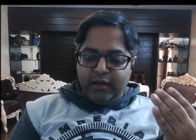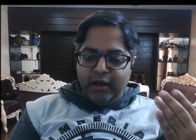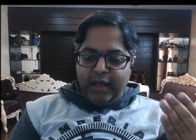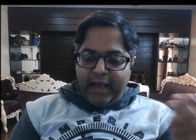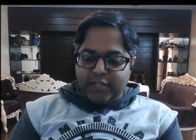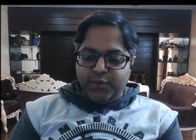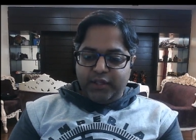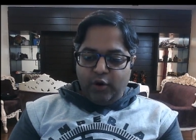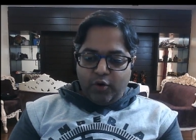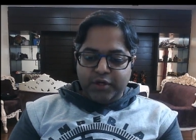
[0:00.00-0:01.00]
as
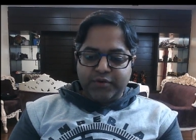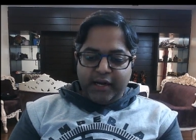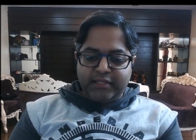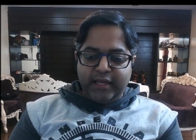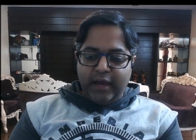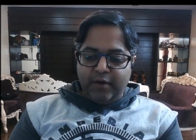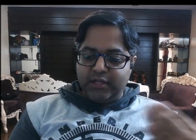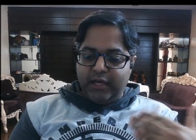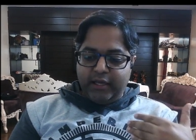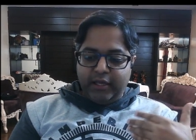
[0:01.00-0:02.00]
with Horus Rising, I was
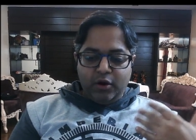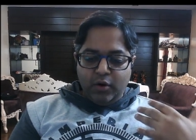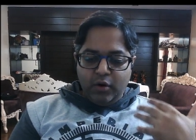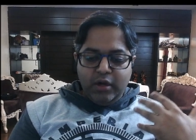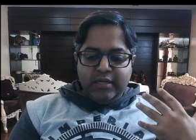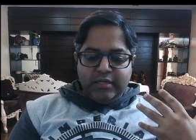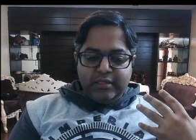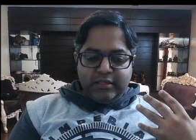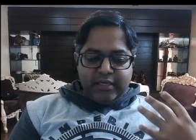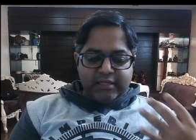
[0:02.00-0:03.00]
like,
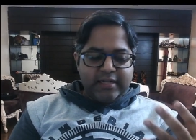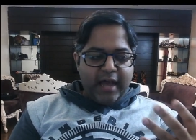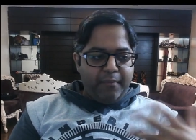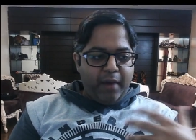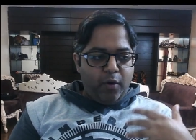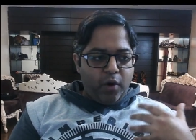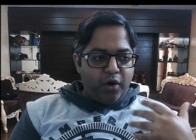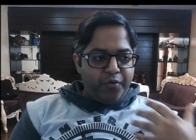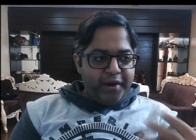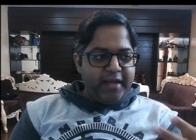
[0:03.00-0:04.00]
this time I want to
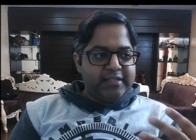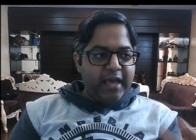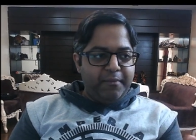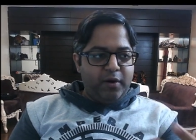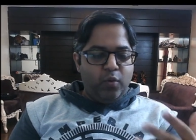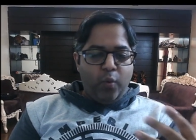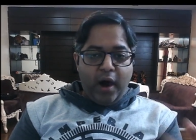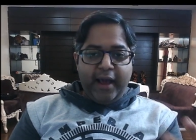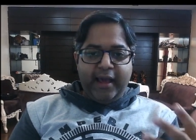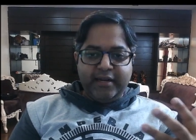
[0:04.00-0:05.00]
re-examine
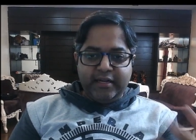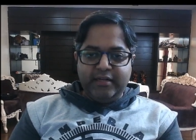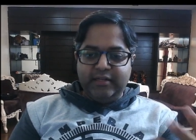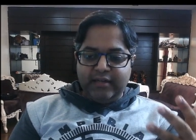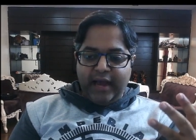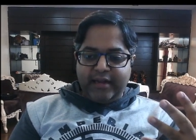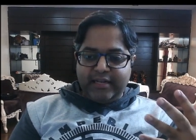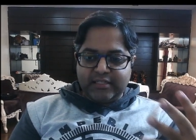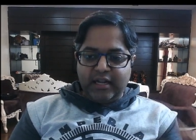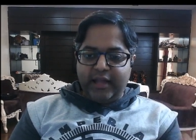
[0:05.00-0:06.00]
why I
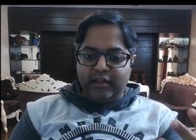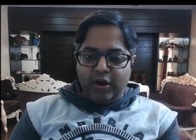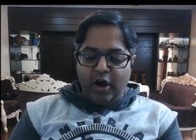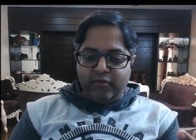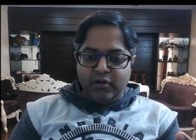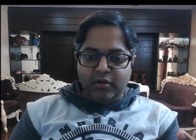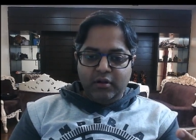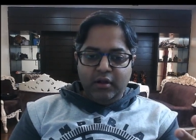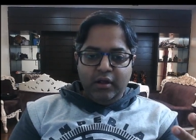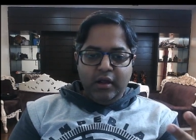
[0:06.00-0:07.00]
disliked the novel.
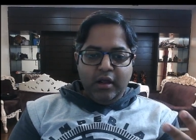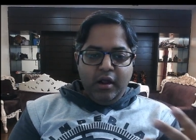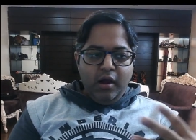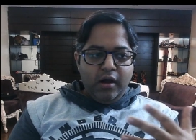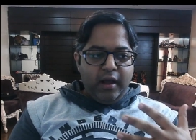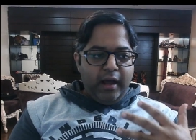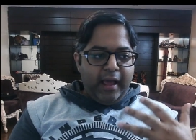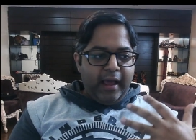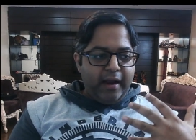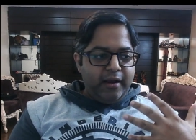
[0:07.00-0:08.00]

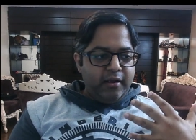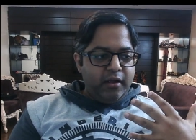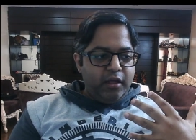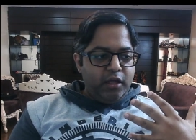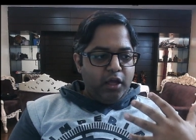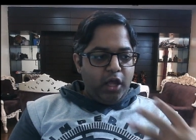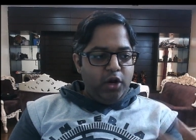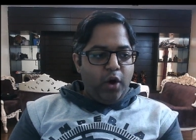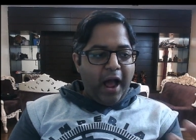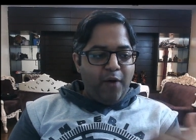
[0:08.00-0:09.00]
And
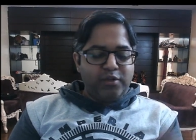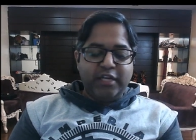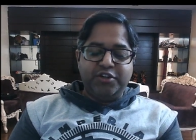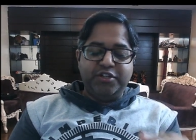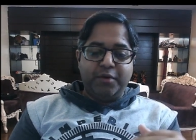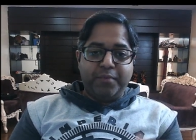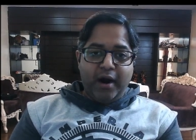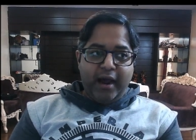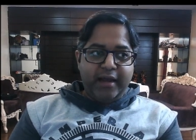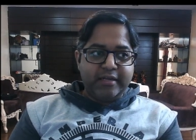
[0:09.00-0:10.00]
I was actually
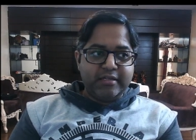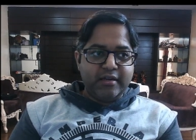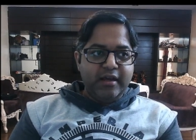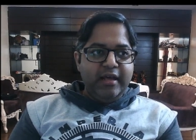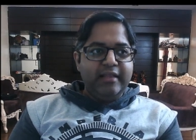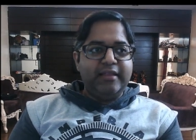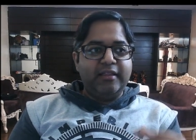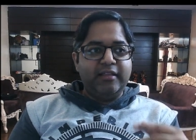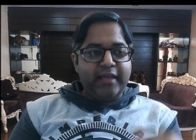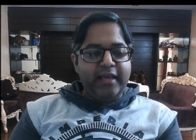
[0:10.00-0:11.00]
surprised that
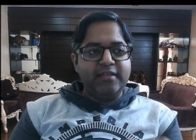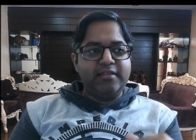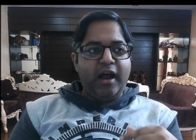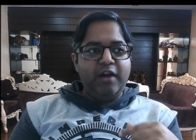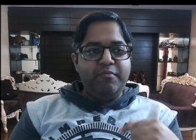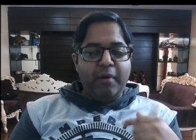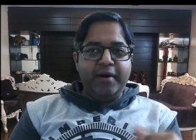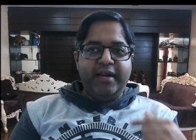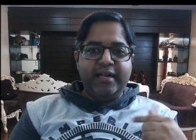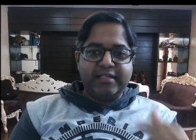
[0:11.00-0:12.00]
the things I remember
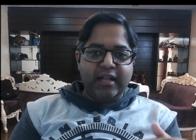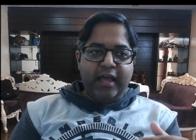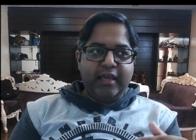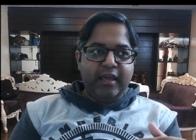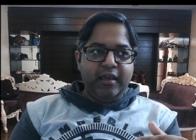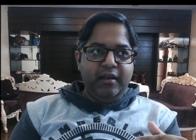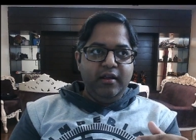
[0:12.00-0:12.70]
disliking